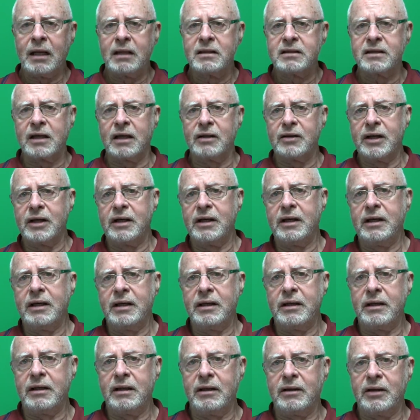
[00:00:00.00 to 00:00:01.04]
so they
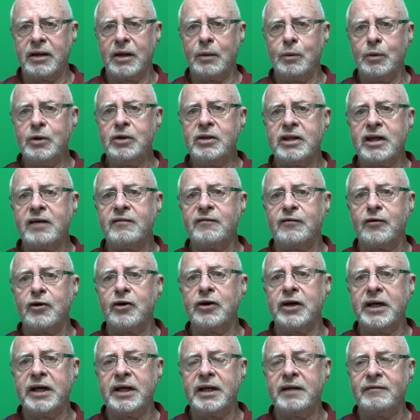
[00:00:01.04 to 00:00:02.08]
weren't that
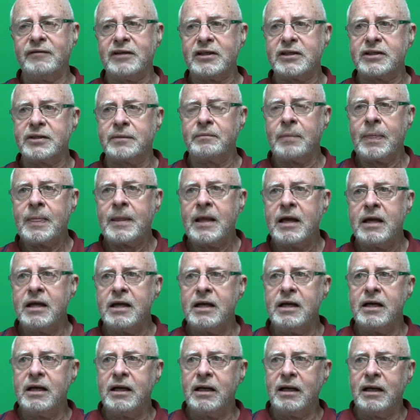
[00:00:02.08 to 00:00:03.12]
far ahead of us.
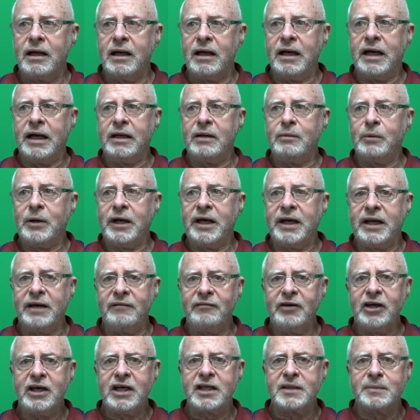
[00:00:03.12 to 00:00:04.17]
And we had
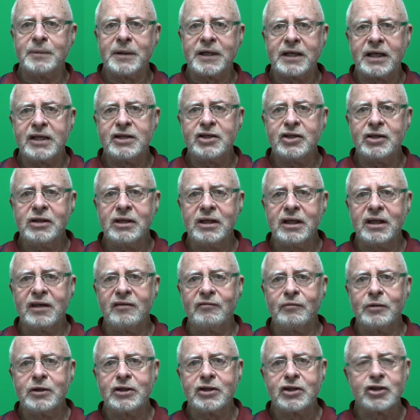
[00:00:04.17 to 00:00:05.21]
every expectation that
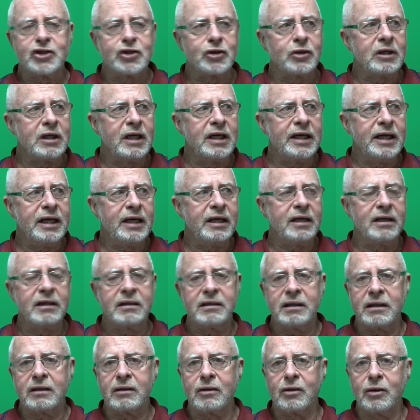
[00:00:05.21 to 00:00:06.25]
if we just shook a leg
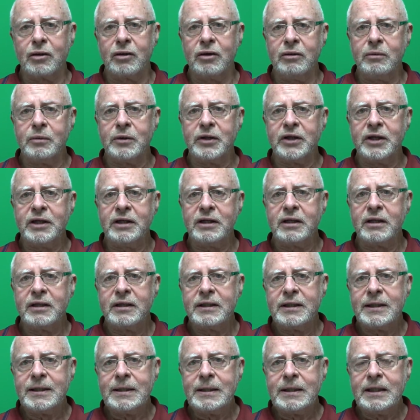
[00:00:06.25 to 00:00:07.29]
and got on with it,
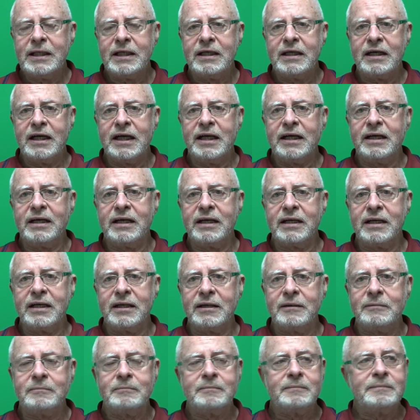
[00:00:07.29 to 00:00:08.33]

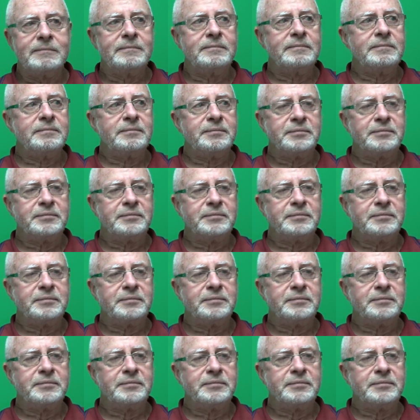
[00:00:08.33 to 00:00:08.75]
and